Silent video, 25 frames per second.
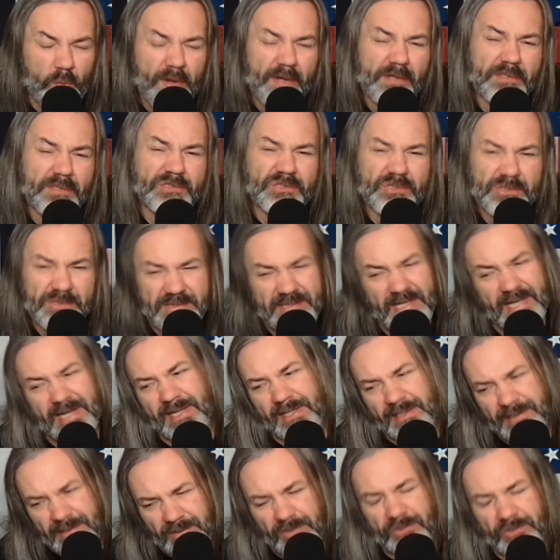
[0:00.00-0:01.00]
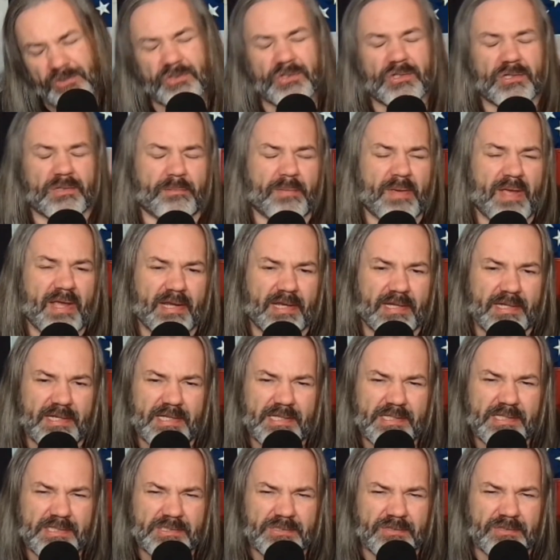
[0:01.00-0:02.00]
Why don't you take a little look back in
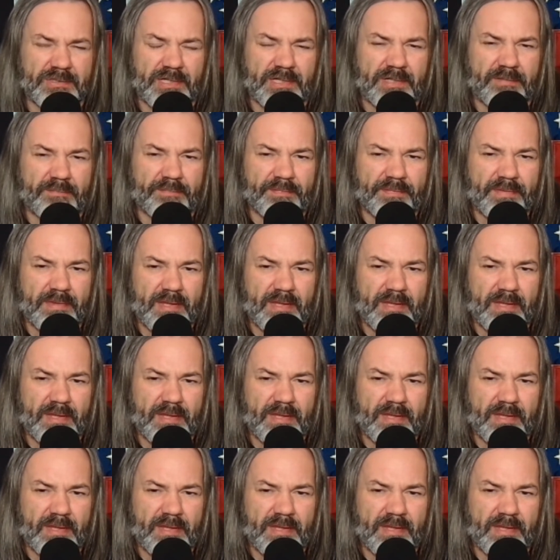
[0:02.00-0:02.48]
history